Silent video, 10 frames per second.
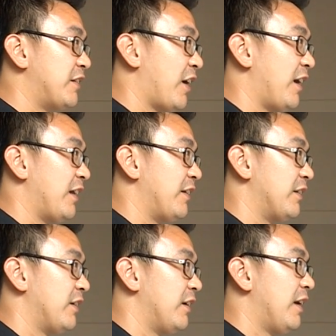
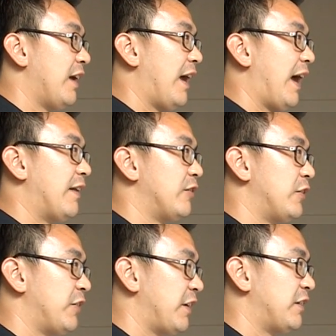Thailand. And
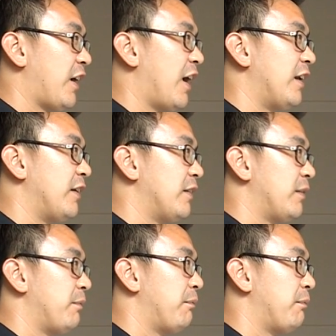do you think Thailand,